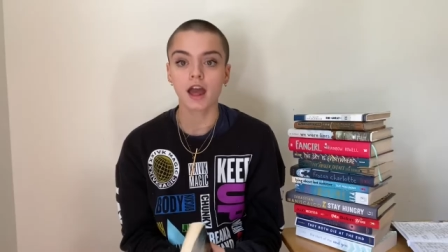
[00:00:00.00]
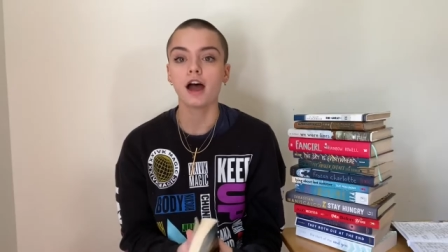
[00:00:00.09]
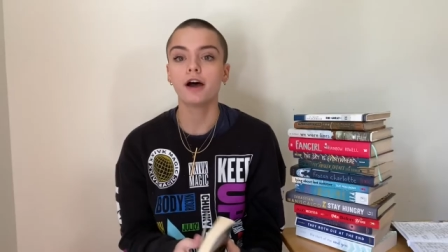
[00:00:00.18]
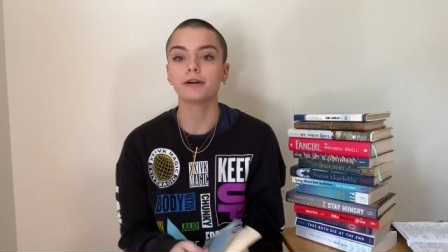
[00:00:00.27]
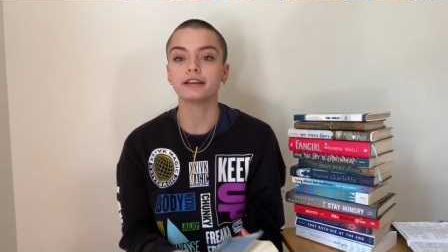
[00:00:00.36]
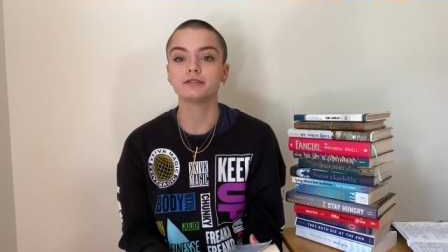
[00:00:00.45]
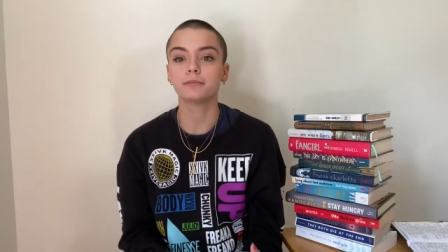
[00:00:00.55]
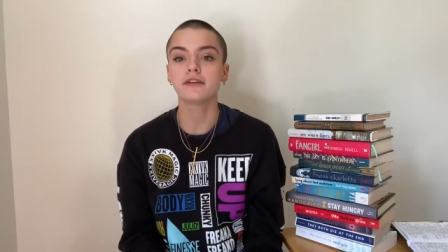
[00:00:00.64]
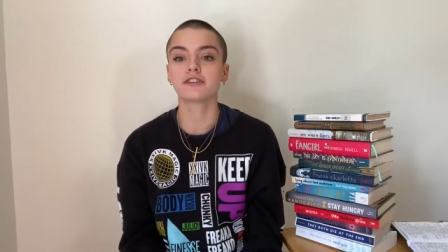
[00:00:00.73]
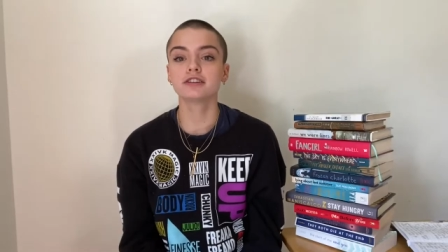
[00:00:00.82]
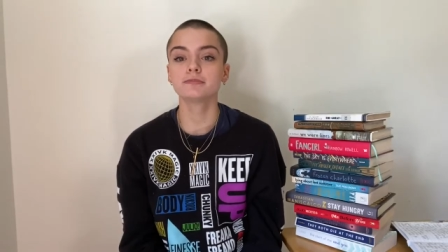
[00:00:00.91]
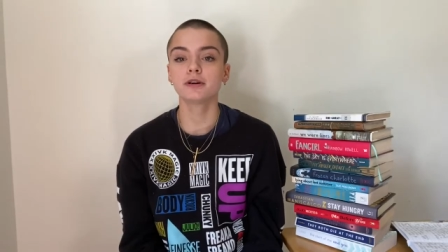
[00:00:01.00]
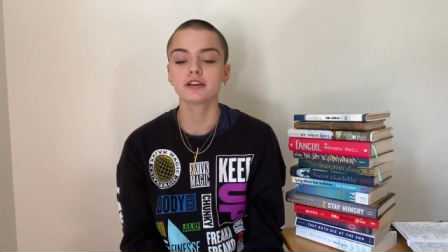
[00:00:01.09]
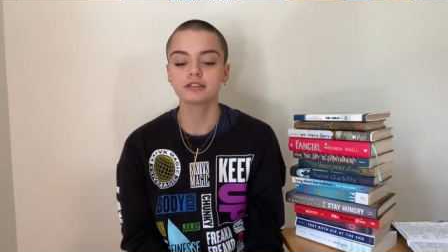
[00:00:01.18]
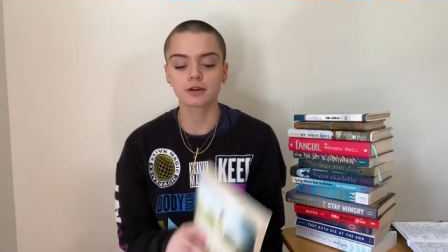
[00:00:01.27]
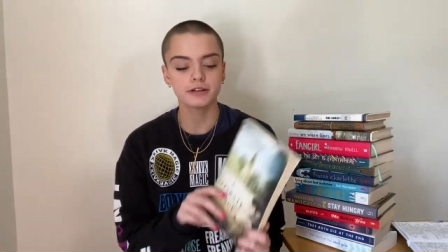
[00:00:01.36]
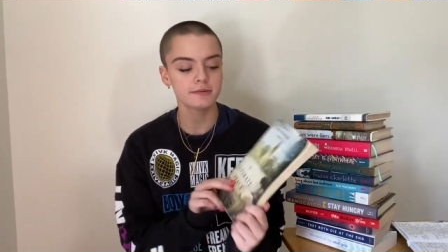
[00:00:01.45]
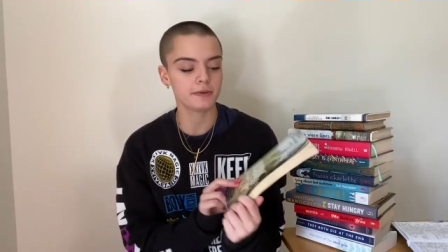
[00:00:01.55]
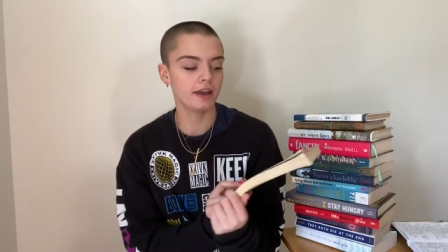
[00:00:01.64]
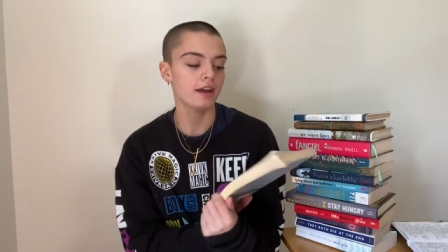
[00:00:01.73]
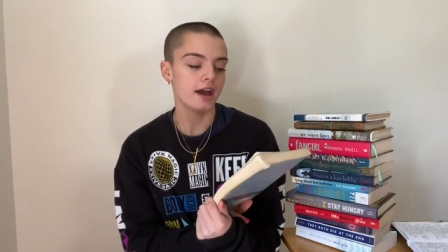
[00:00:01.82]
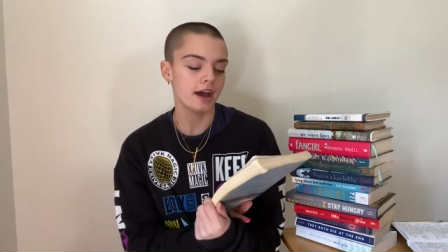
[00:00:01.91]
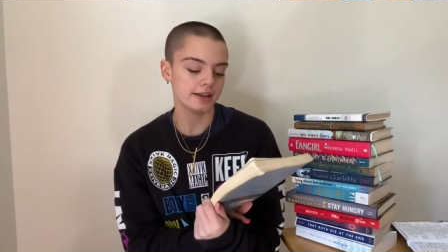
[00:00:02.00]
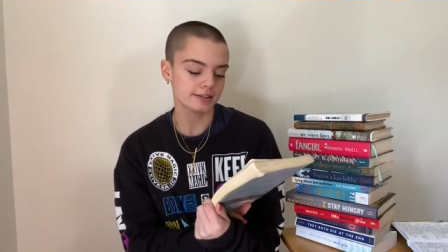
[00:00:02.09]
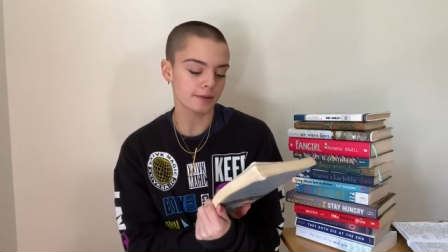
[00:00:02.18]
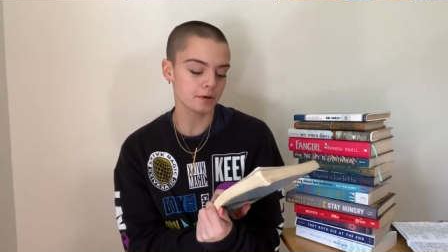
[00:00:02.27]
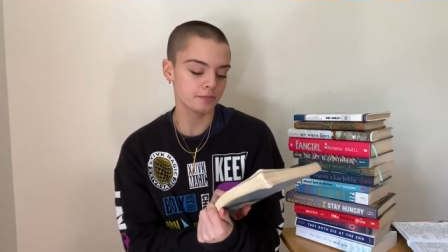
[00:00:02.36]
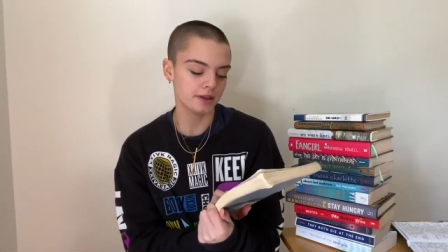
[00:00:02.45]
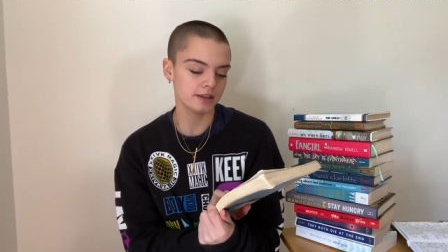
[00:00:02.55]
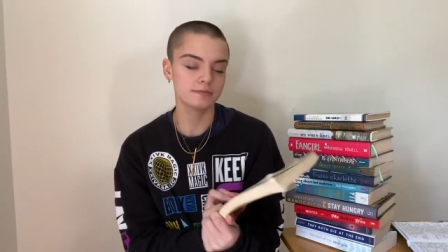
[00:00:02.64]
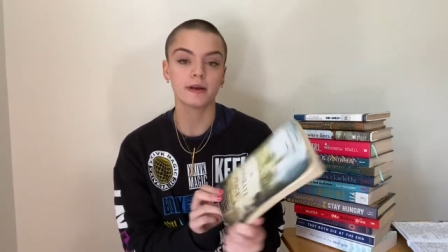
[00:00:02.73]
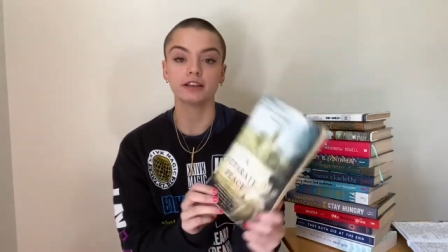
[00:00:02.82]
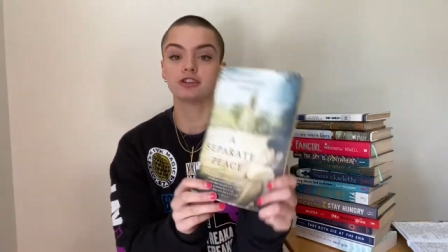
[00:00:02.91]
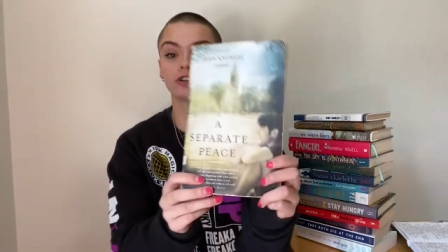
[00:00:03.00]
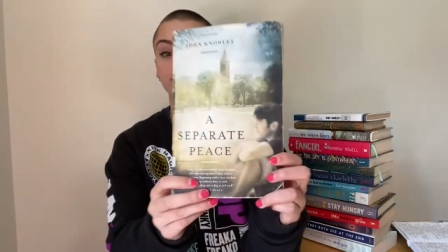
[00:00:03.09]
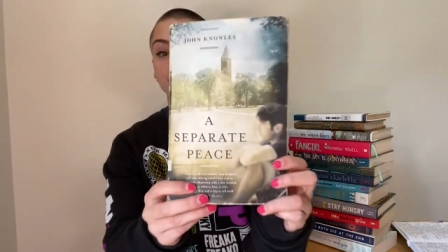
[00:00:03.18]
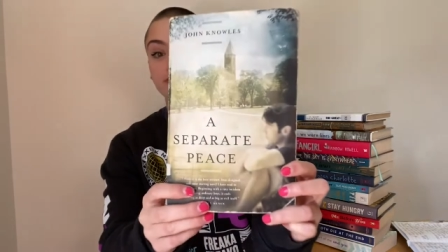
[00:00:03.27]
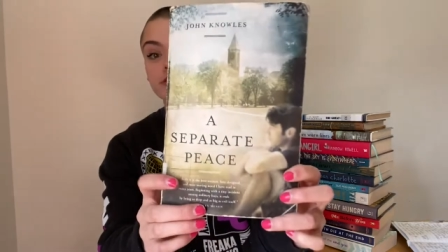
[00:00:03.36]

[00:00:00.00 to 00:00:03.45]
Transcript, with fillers: Okay, so my first book is going to be A Separate Peace by John Knowles.